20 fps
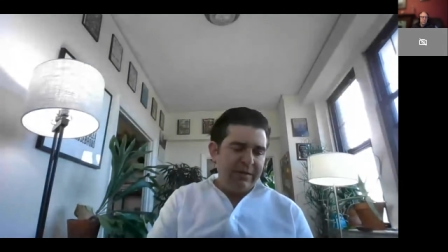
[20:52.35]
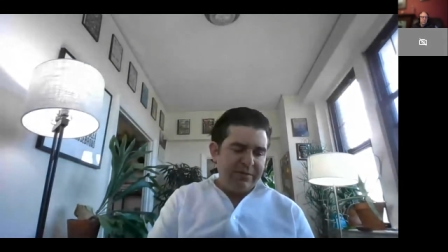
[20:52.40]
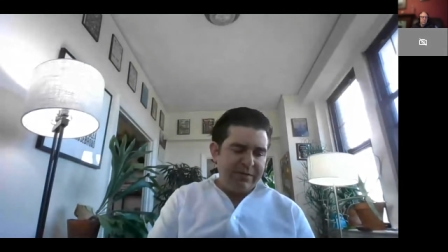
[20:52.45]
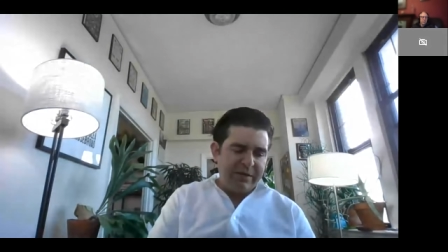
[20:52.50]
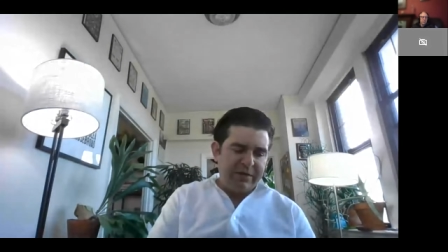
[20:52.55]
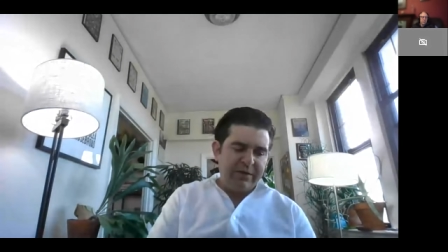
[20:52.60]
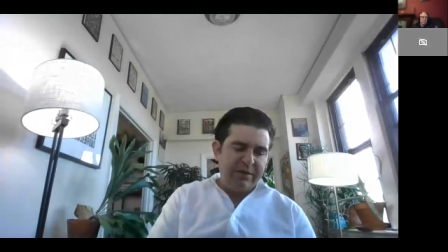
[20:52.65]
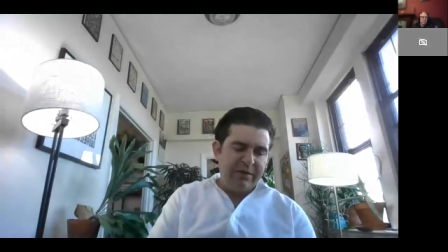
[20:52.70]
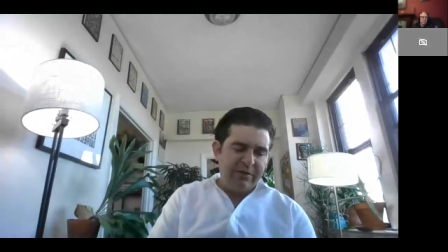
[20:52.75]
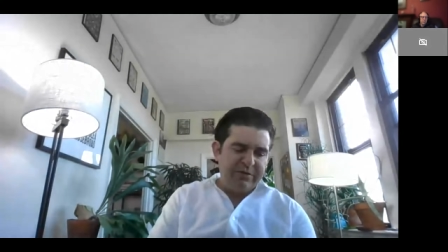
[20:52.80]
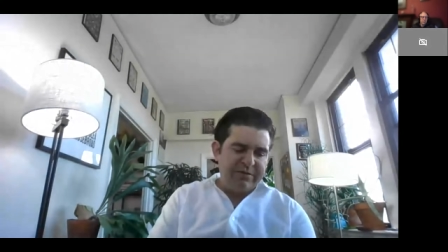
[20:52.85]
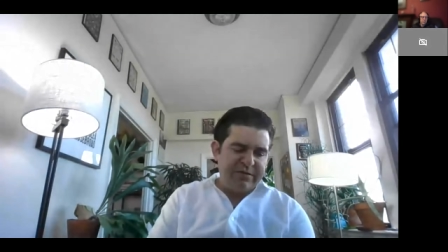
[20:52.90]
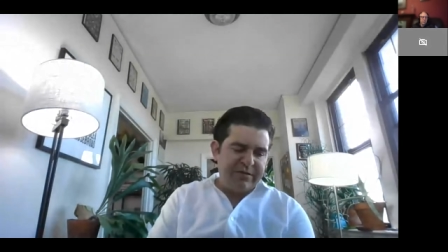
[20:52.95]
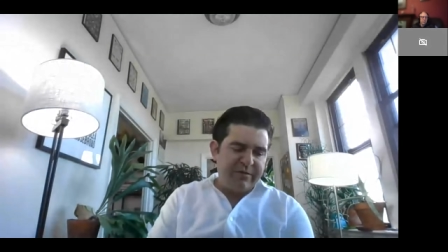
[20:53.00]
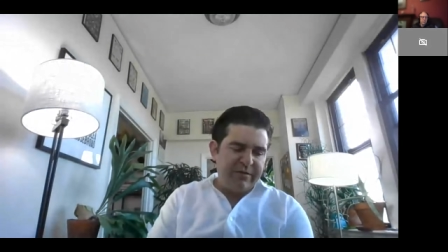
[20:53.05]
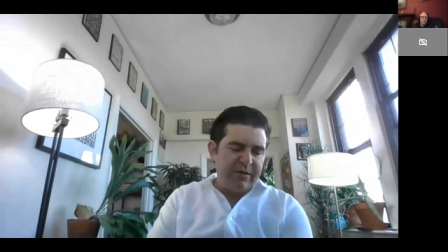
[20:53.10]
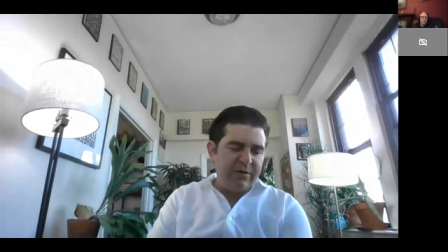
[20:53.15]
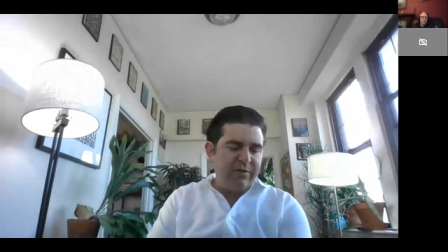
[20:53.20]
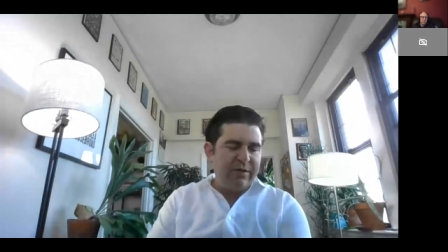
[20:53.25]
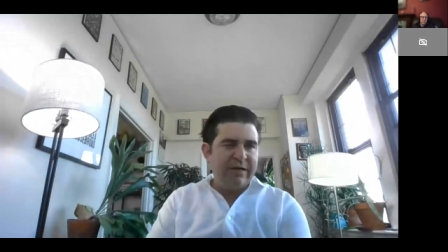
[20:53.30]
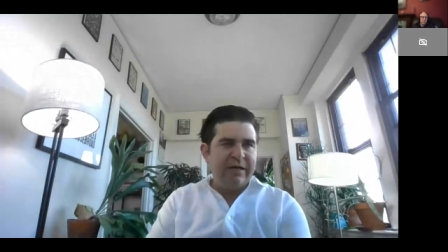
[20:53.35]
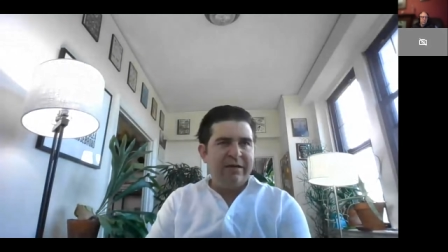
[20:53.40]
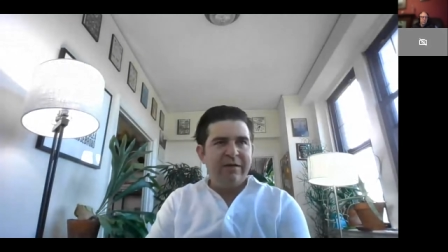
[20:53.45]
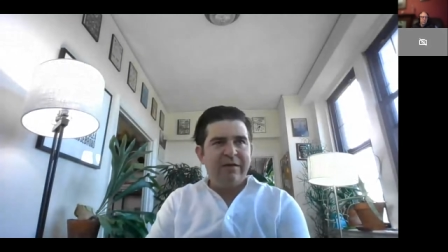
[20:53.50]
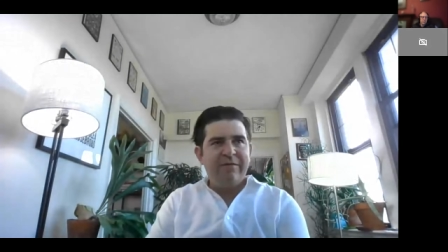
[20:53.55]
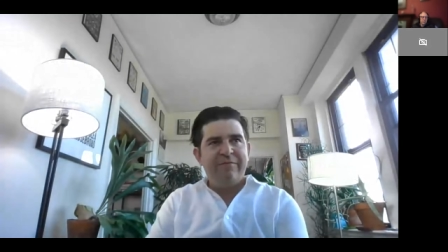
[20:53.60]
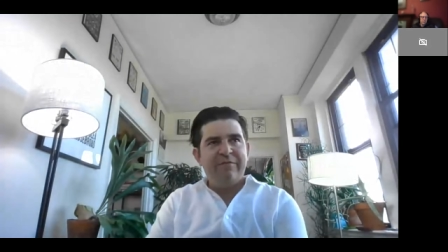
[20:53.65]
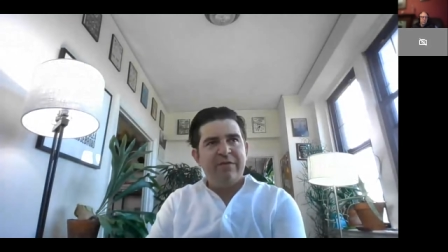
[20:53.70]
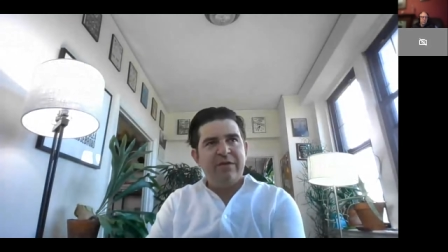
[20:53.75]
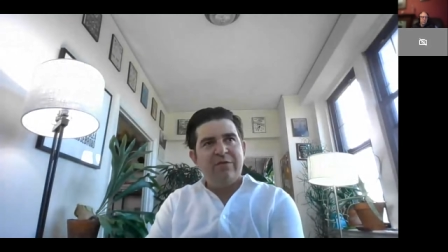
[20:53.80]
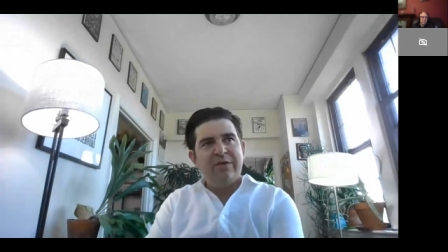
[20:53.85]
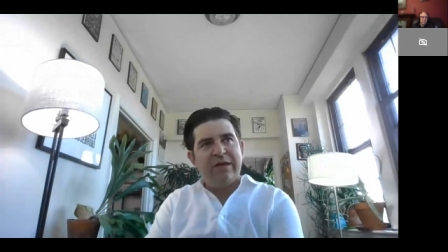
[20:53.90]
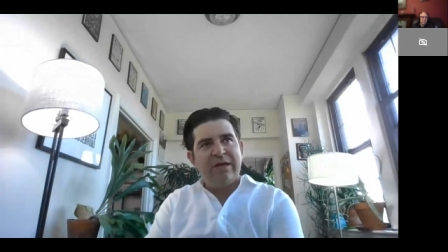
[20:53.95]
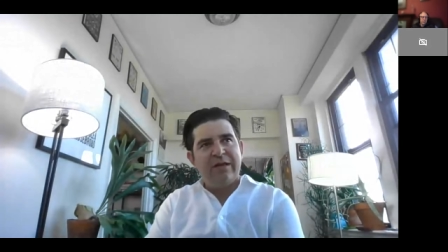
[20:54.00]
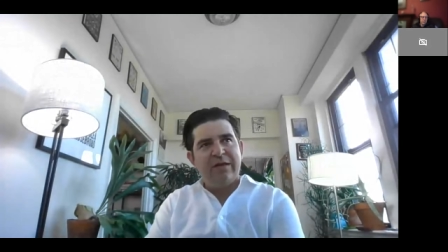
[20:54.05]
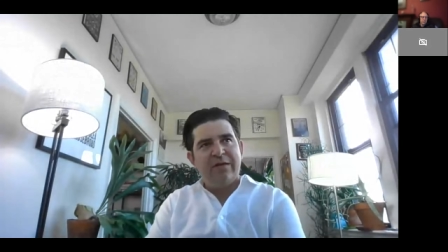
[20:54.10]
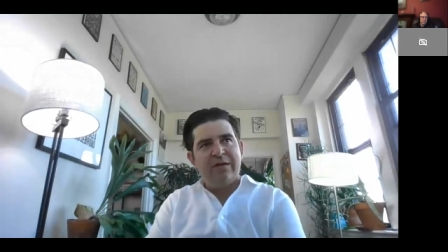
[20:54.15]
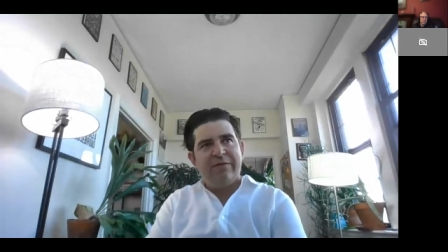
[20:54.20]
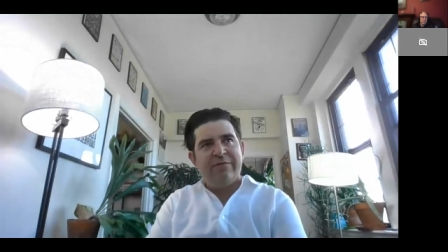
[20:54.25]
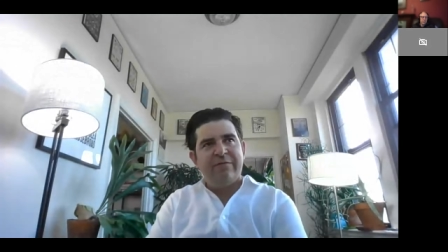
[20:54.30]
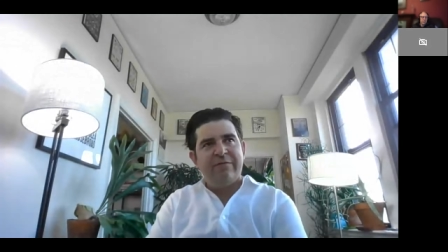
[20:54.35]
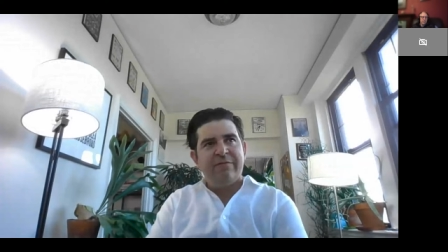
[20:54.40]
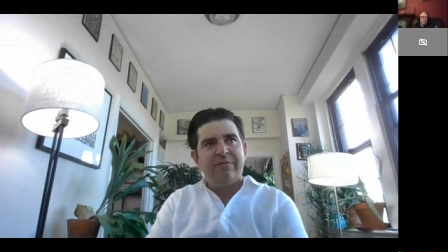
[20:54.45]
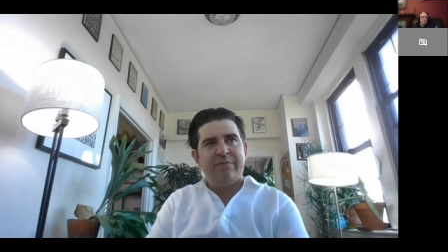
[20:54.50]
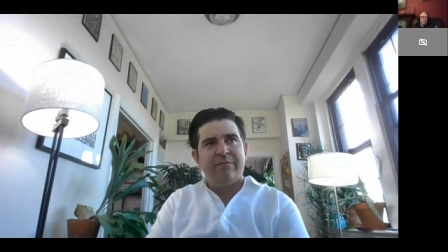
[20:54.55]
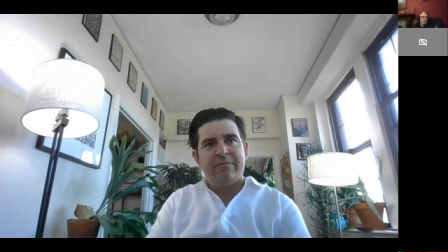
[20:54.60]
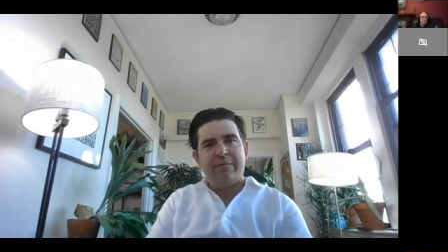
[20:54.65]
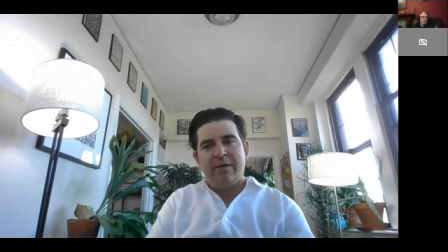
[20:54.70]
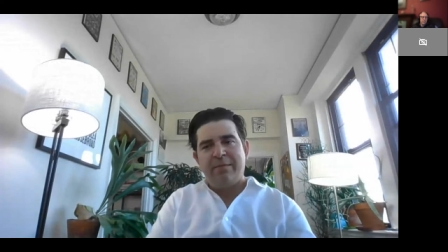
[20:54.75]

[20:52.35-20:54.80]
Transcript: The closer you can uh, you can um,